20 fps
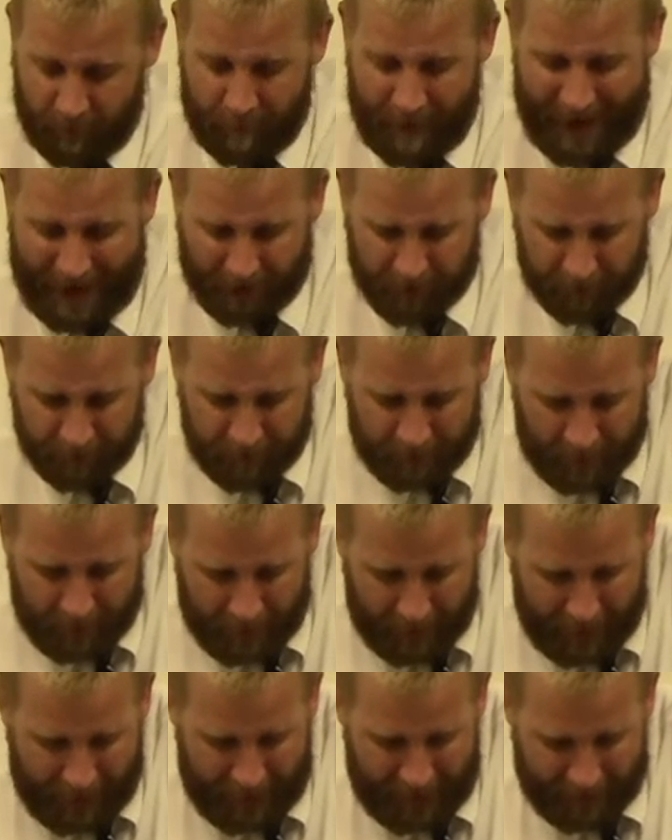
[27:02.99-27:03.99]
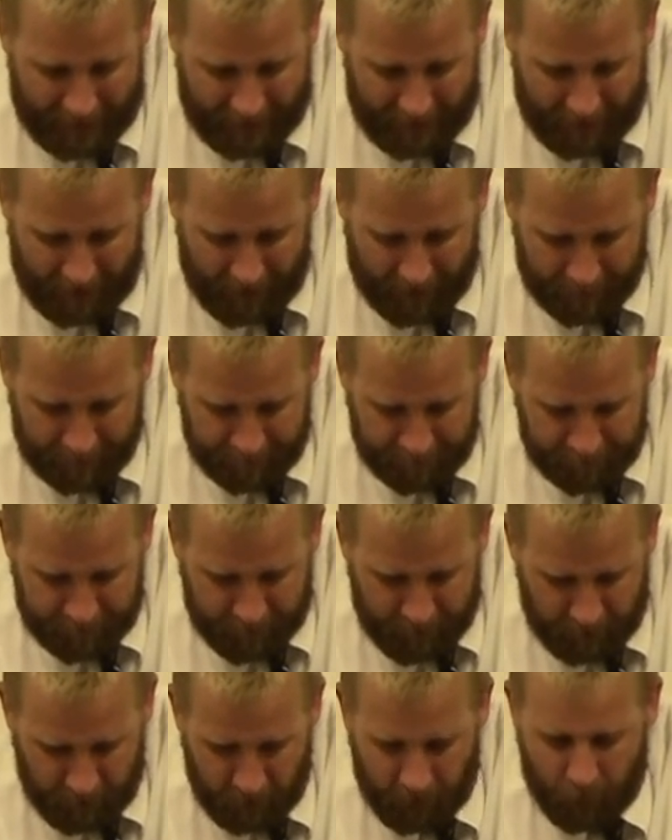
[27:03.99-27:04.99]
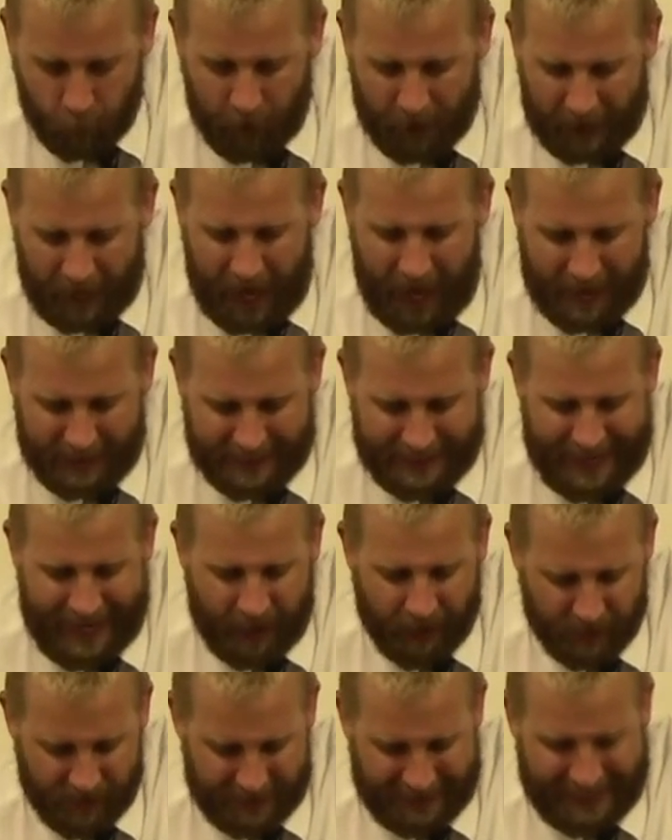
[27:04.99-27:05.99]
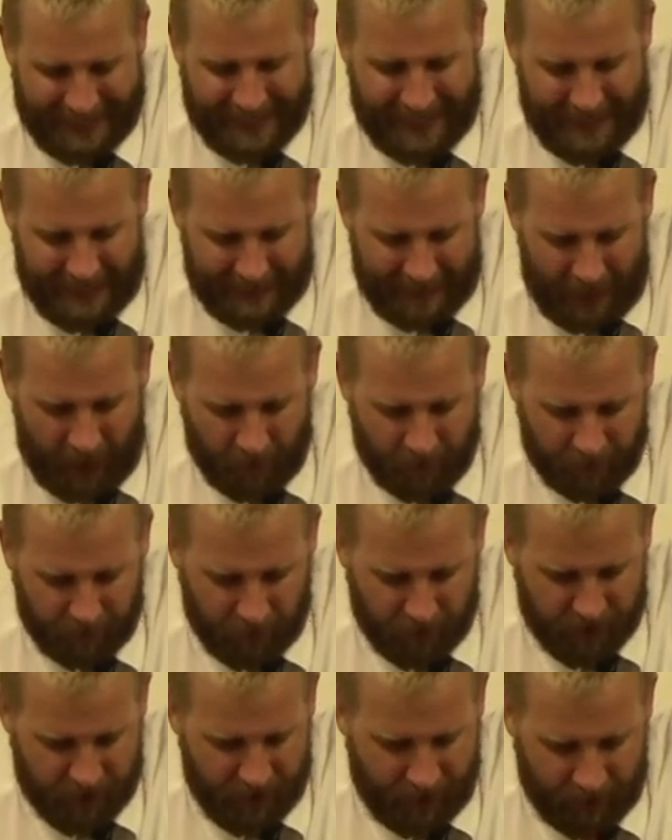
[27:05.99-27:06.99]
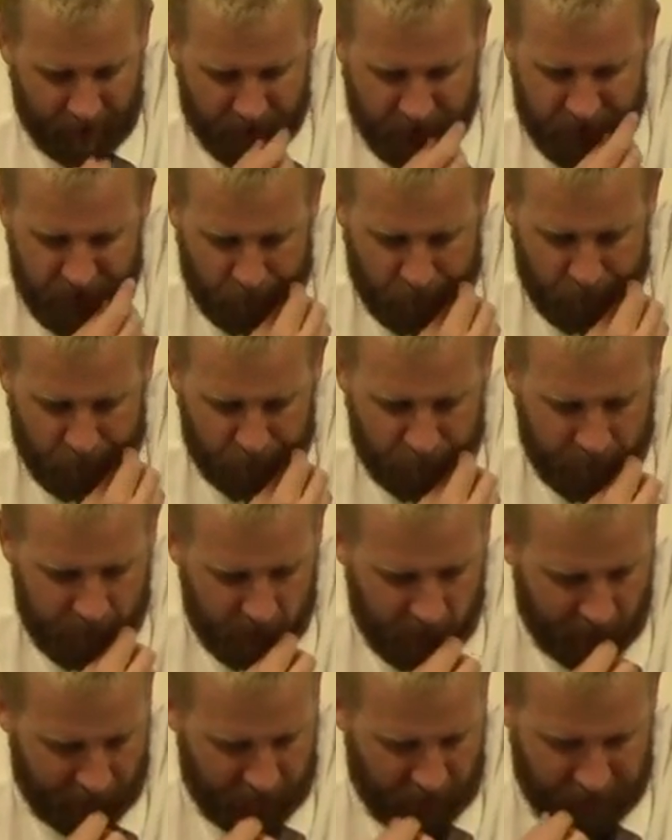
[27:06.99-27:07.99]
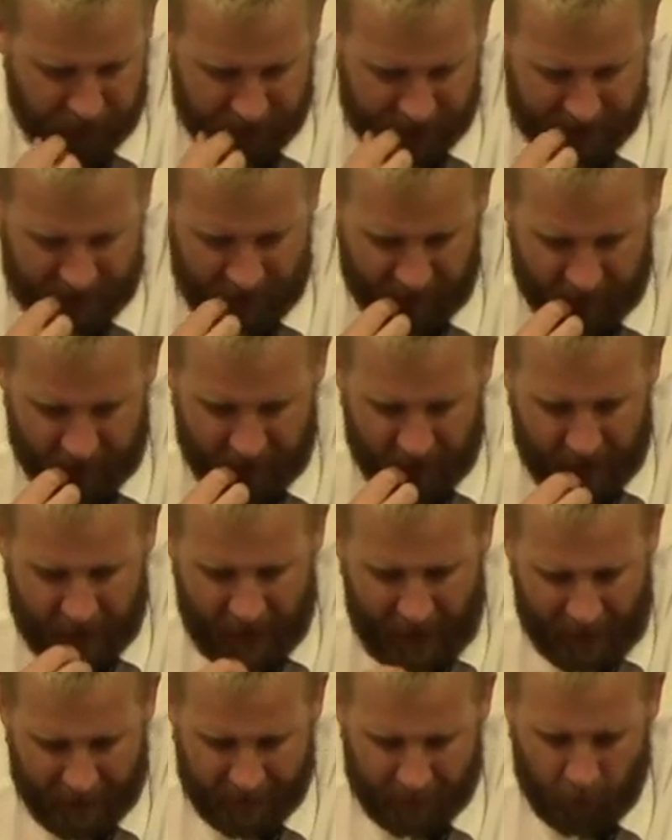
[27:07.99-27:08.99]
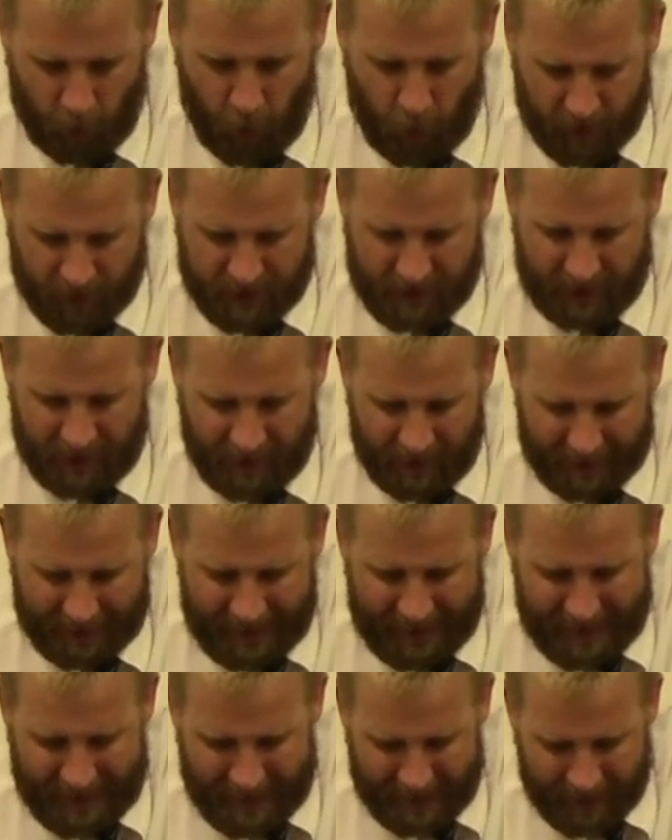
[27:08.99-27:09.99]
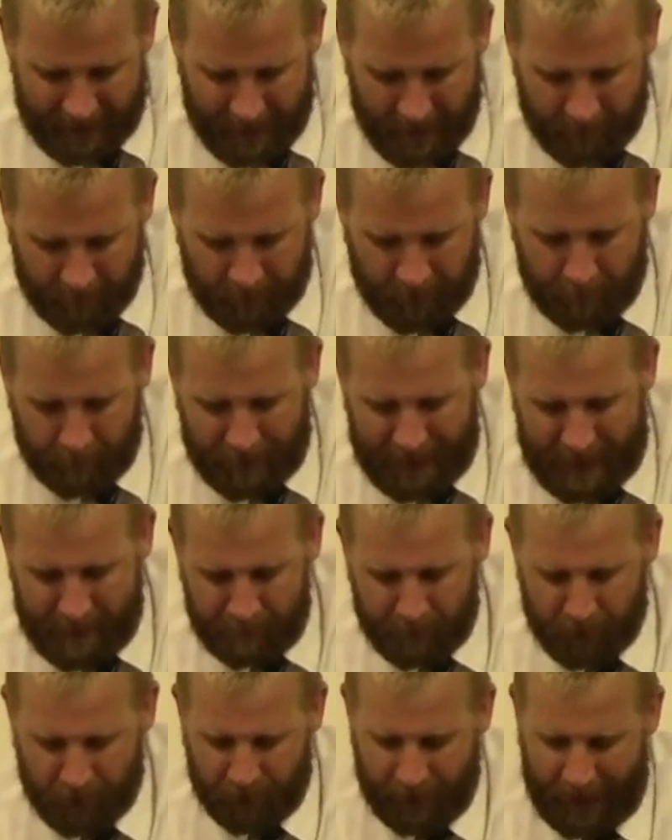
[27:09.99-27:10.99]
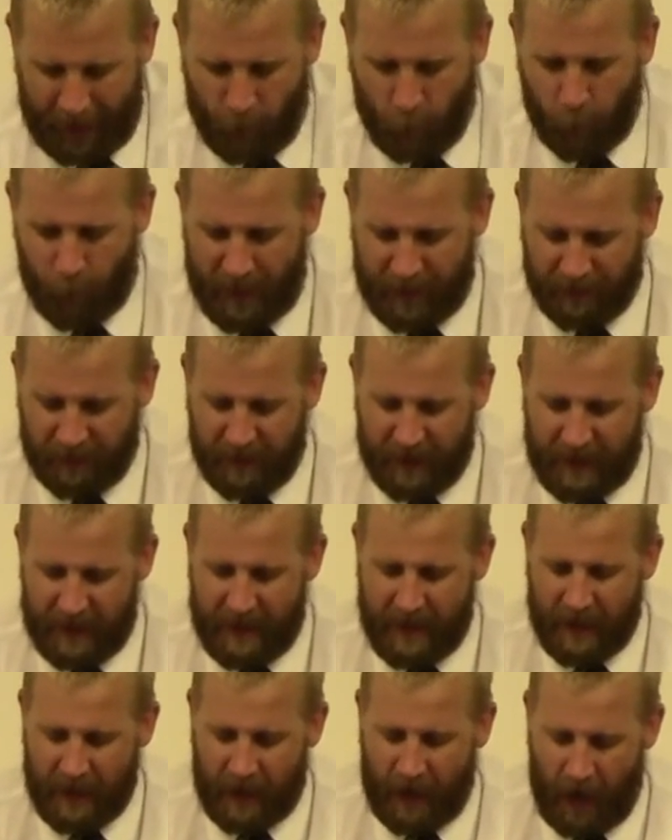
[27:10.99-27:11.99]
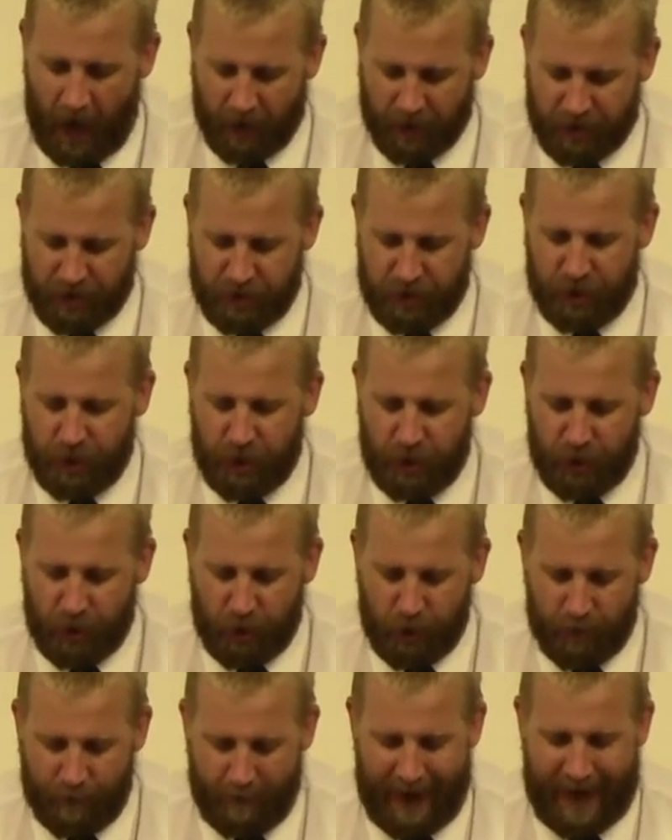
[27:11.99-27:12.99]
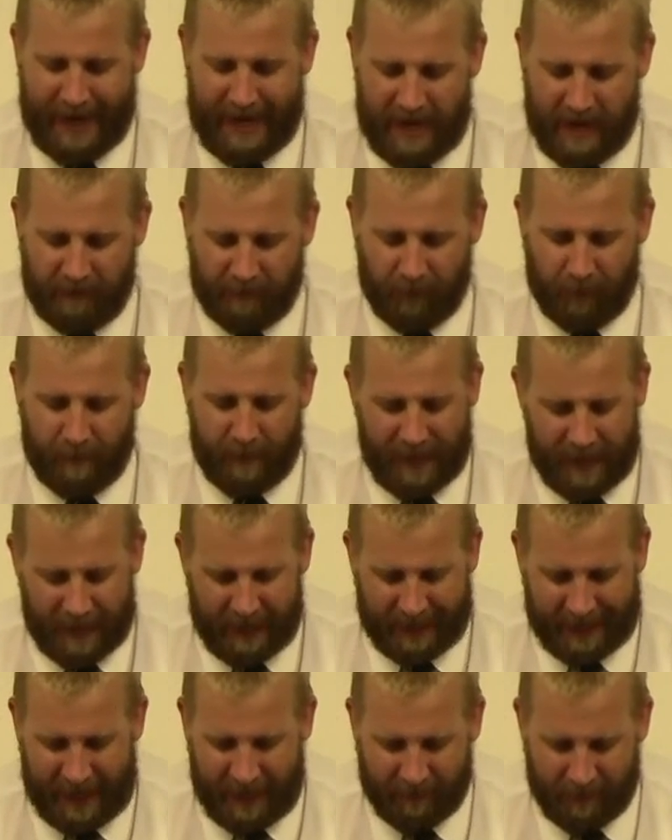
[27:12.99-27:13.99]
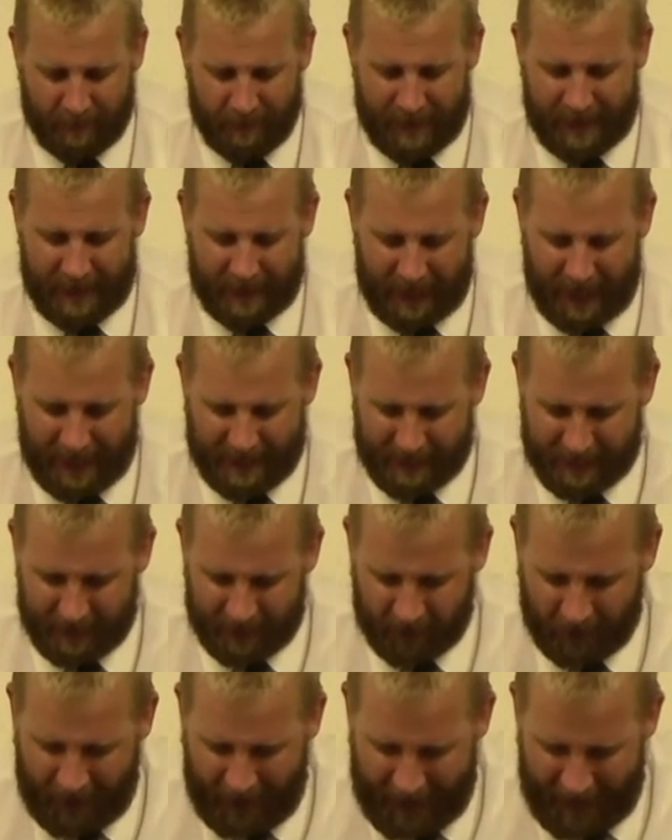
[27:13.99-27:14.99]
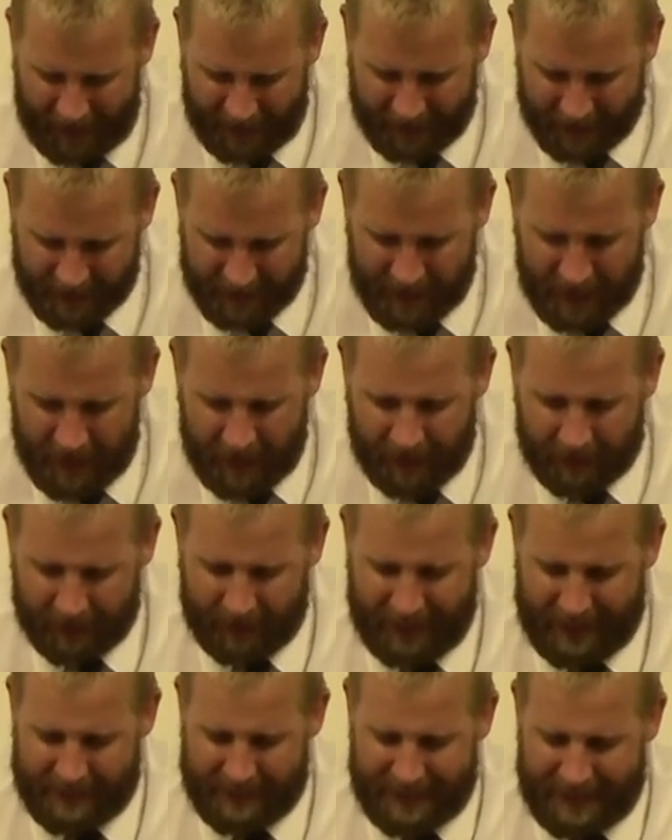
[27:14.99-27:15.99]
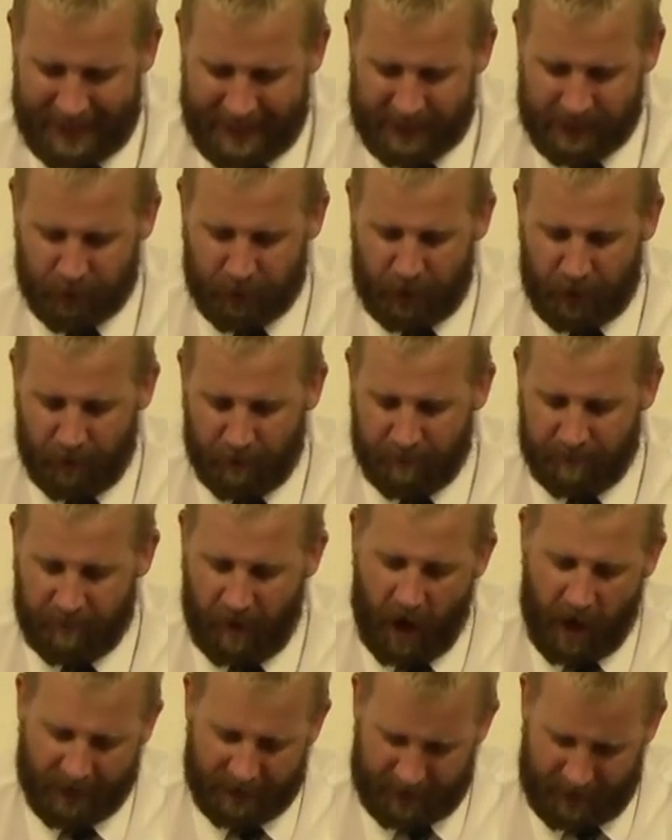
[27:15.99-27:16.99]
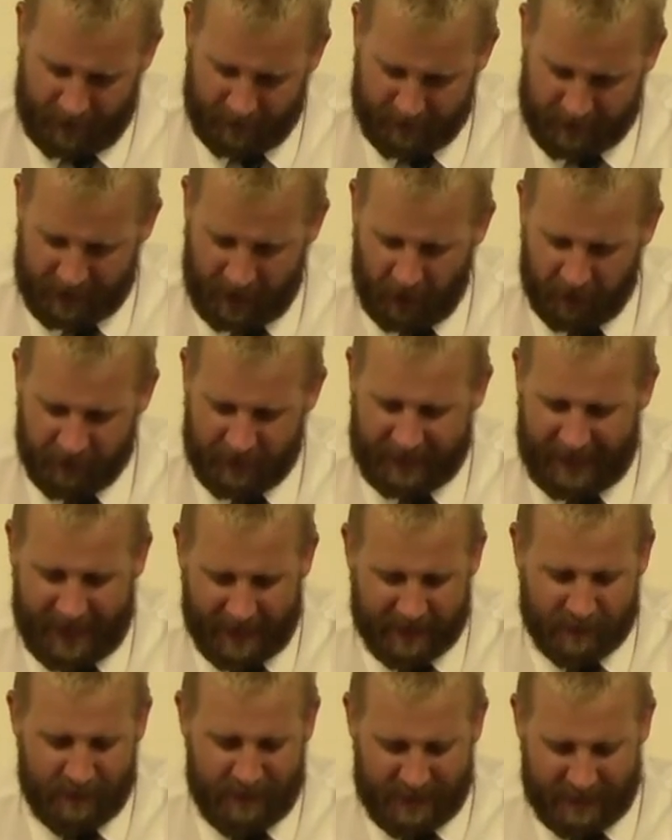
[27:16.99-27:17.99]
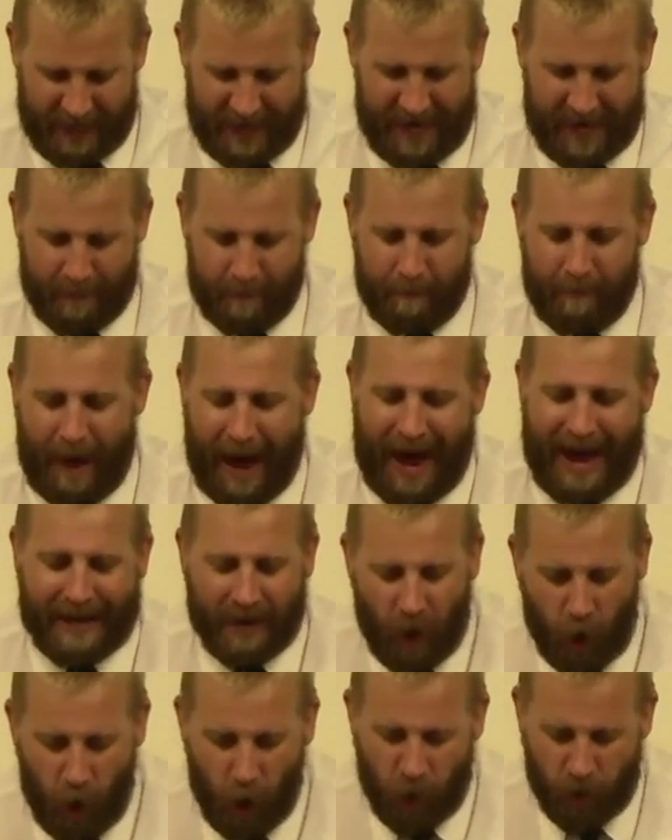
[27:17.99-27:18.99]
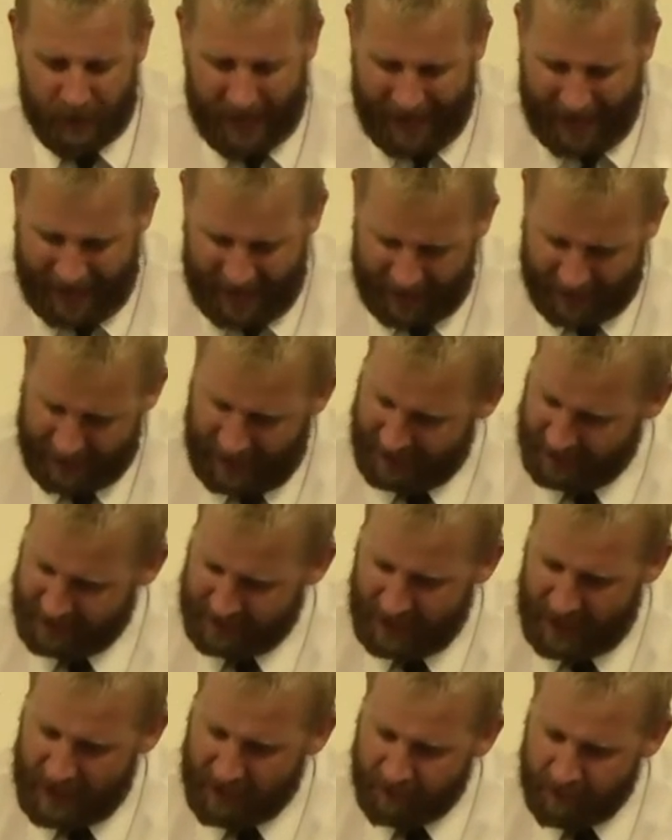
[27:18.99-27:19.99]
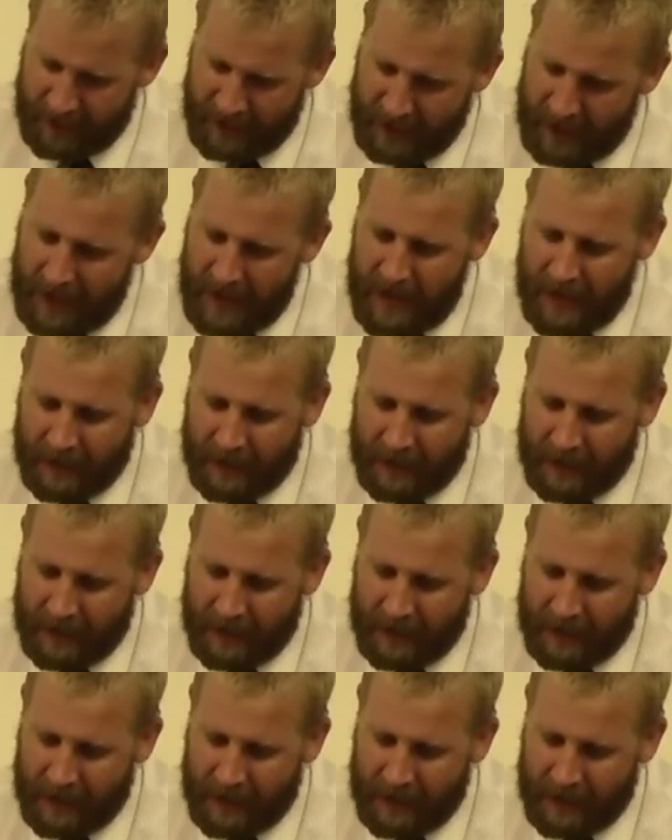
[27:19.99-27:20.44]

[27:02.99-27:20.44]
battle. And um, Look what God tells Gideon now in verse number 2 of Judges 7. And the Lord said unto Gideon, The people that are with thee are too many for me to give the Midianites into their hands, lest Israel vaunt themselves against me, saying, Mine own hand hath saved me.